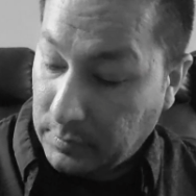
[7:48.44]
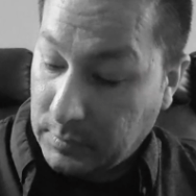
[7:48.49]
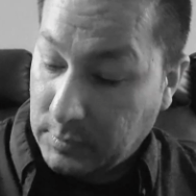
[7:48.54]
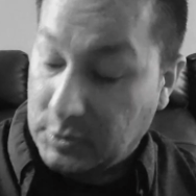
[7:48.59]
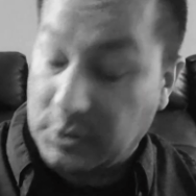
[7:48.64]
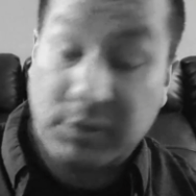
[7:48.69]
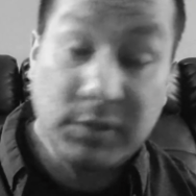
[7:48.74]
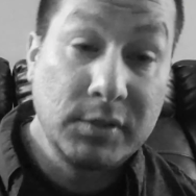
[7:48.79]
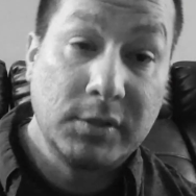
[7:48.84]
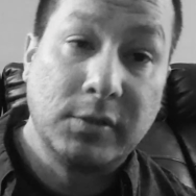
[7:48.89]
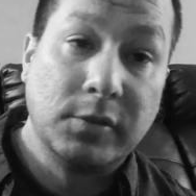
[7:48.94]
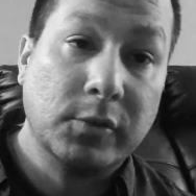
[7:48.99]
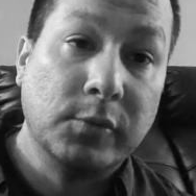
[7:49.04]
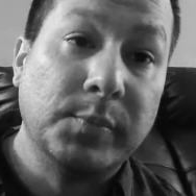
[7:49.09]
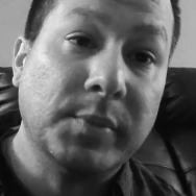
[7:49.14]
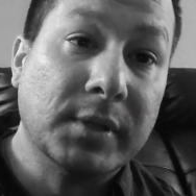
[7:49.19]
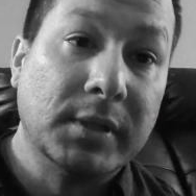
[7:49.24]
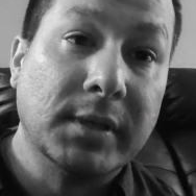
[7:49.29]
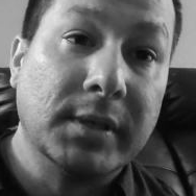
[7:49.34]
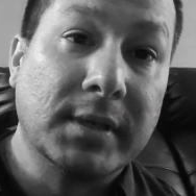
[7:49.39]

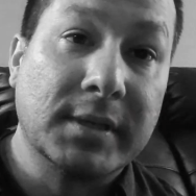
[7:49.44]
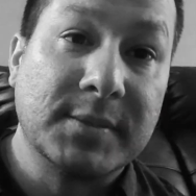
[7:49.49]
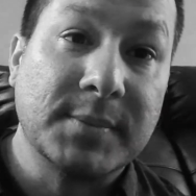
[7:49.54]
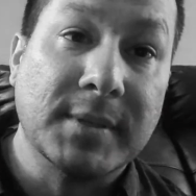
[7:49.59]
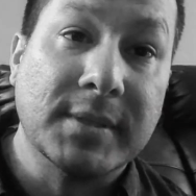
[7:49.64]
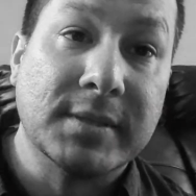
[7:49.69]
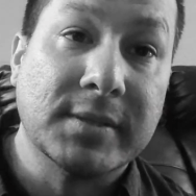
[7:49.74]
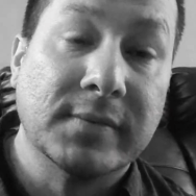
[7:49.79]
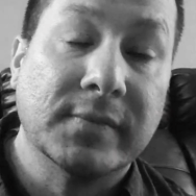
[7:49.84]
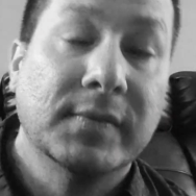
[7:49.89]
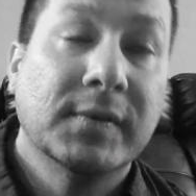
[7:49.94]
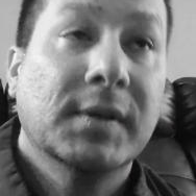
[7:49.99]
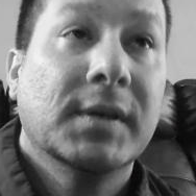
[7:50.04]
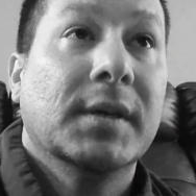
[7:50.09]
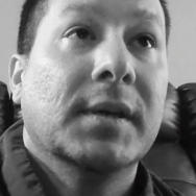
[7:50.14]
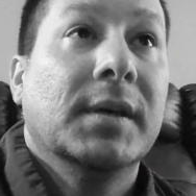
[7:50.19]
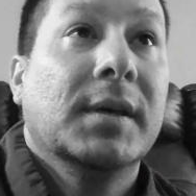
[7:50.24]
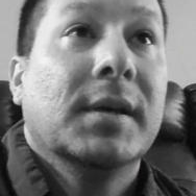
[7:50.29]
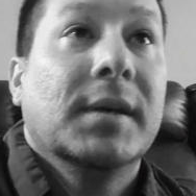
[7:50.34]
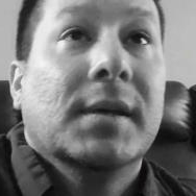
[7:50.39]
stupidly expensive.
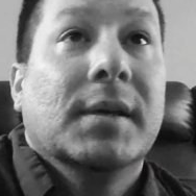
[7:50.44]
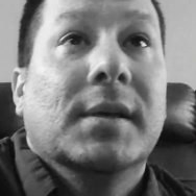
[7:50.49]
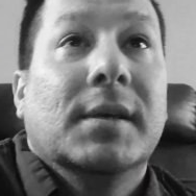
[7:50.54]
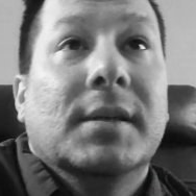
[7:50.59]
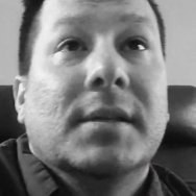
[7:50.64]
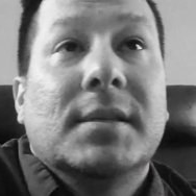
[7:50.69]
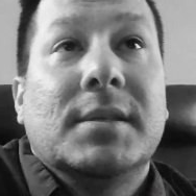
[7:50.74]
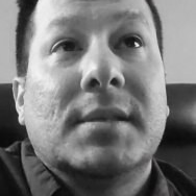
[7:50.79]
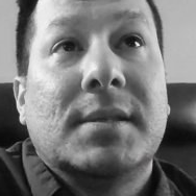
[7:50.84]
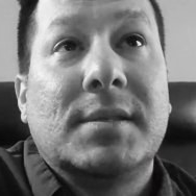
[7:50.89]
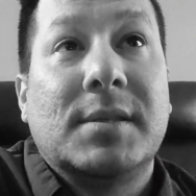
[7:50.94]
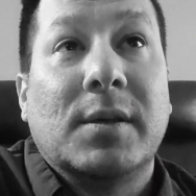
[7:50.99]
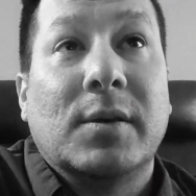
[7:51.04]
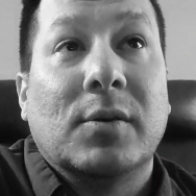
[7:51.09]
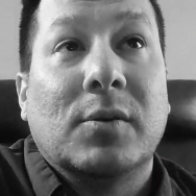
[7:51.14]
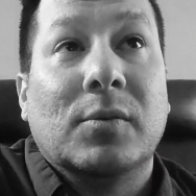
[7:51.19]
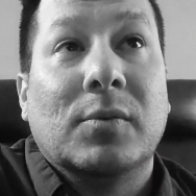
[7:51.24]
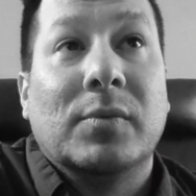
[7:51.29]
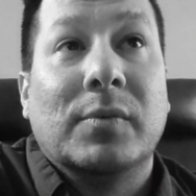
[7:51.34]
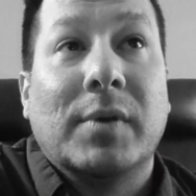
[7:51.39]

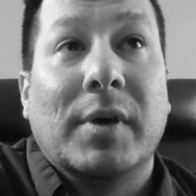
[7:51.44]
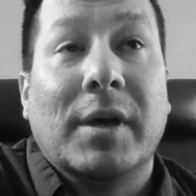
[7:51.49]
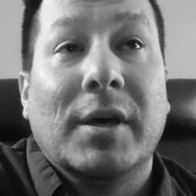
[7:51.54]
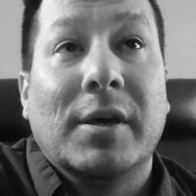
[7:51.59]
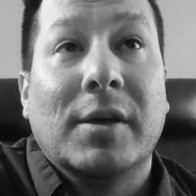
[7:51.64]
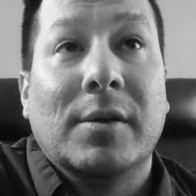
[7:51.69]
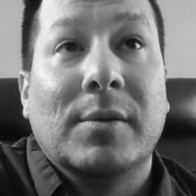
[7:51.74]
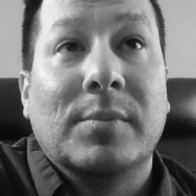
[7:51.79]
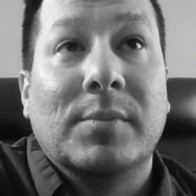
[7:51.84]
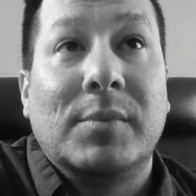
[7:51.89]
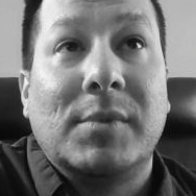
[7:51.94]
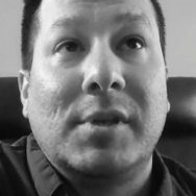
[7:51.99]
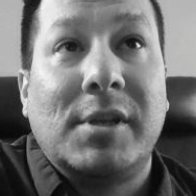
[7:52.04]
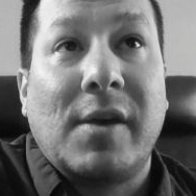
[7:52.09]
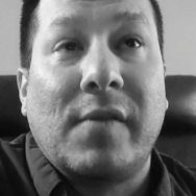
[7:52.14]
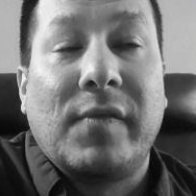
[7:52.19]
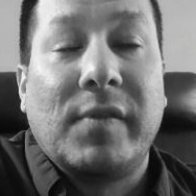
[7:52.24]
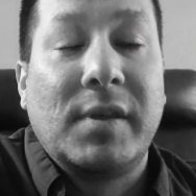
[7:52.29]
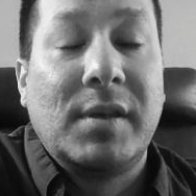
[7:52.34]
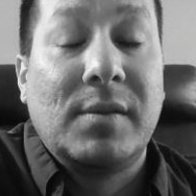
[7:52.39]
So
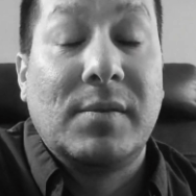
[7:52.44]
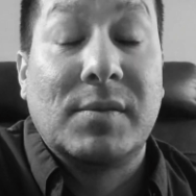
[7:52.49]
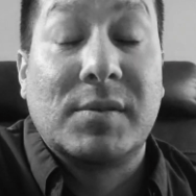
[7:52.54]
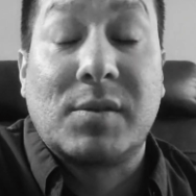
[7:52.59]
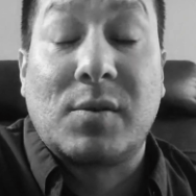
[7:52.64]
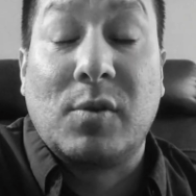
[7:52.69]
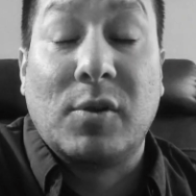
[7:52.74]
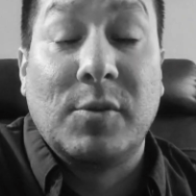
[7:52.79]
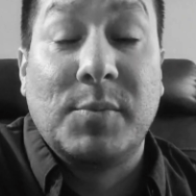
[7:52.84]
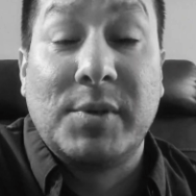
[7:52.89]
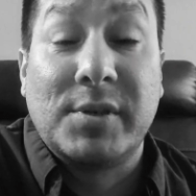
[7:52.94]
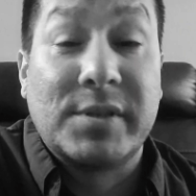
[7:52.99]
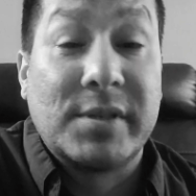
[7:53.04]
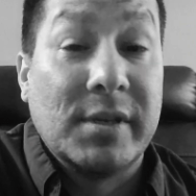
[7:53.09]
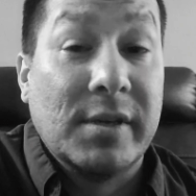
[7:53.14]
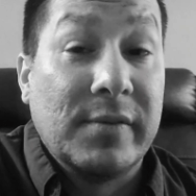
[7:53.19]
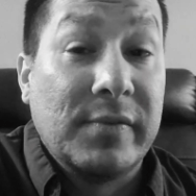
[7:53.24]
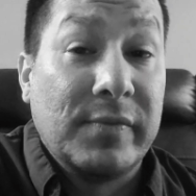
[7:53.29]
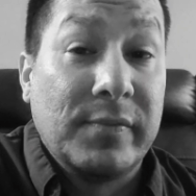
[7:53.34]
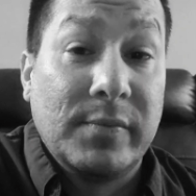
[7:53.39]
definitely scrub your
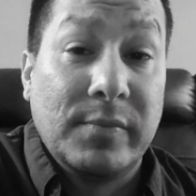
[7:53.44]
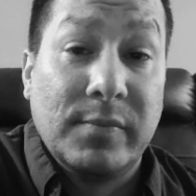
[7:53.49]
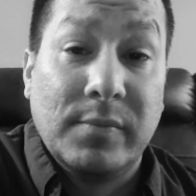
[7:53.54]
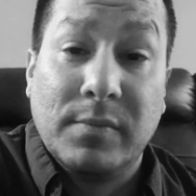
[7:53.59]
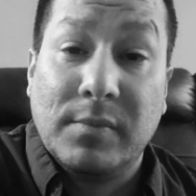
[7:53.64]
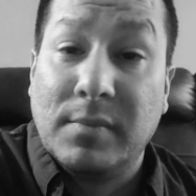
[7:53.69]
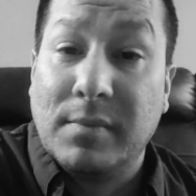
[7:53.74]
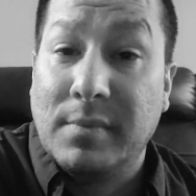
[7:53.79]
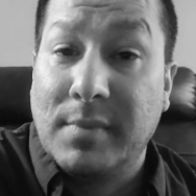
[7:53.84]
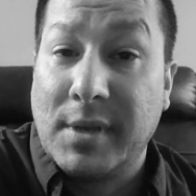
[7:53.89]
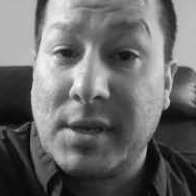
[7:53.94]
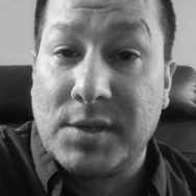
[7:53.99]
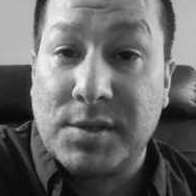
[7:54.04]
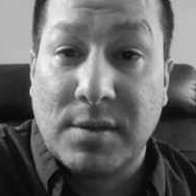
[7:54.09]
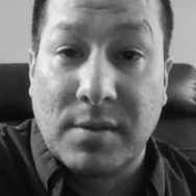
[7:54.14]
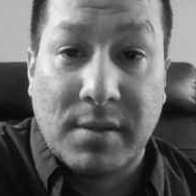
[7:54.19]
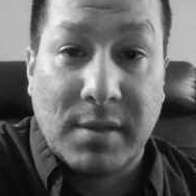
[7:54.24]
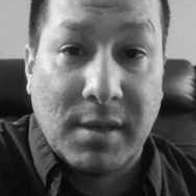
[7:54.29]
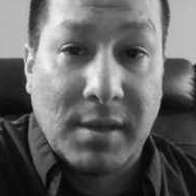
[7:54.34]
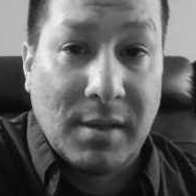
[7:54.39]
stuff. Make
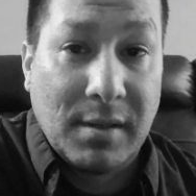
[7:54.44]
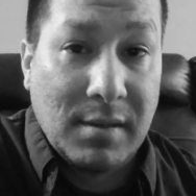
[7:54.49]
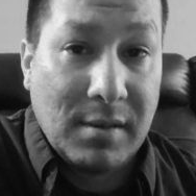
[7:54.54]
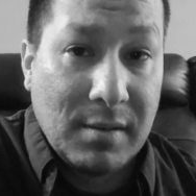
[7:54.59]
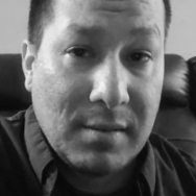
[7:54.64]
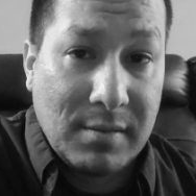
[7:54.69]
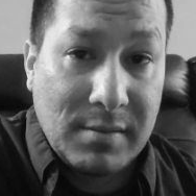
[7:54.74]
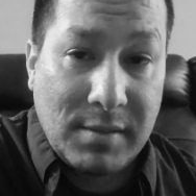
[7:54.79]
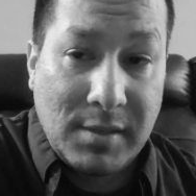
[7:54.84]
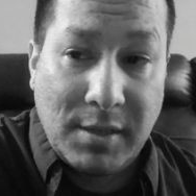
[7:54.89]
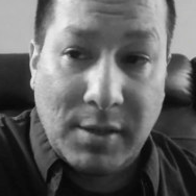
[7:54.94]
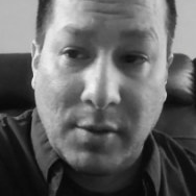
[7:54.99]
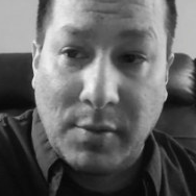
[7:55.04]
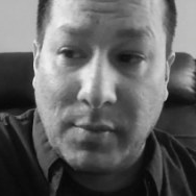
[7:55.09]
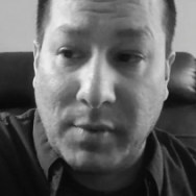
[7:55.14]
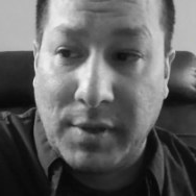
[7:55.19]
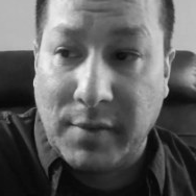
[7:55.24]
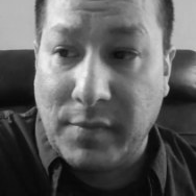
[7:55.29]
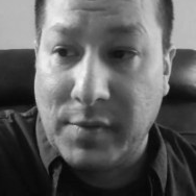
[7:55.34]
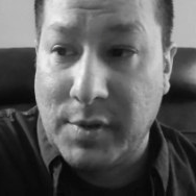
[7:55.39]
sure that
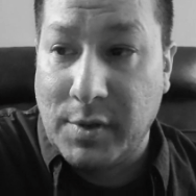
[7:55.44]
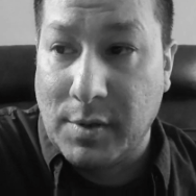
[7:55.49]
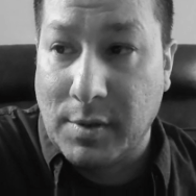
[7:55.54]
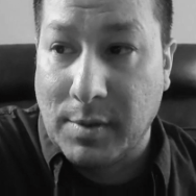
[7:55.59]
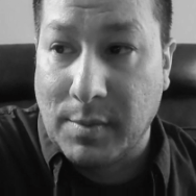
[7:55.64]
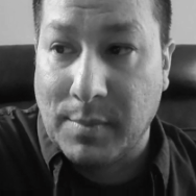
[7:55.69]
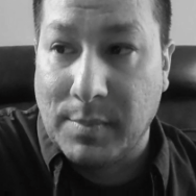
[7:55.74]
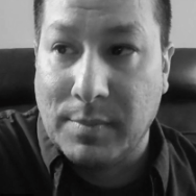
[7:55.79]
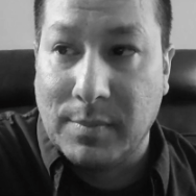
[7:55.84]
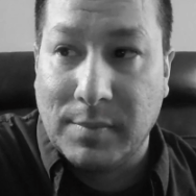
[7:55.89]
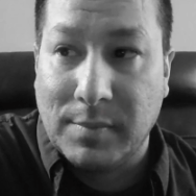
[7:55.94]
whenever you're